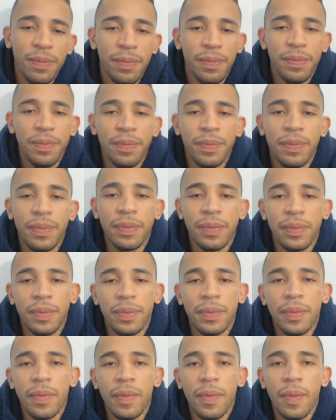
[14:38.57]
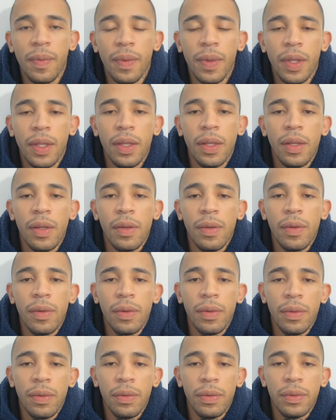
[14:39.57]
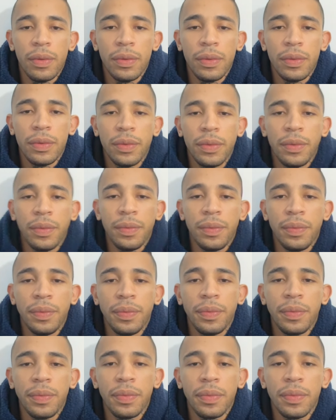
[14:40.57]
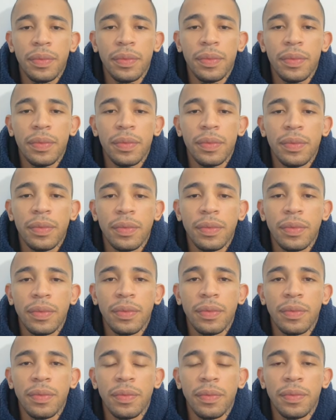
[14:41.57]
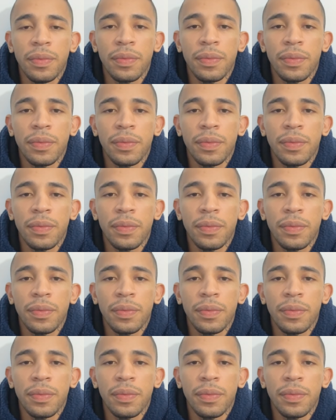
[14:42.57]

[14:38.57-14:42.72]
No words are spoken by the person on screen.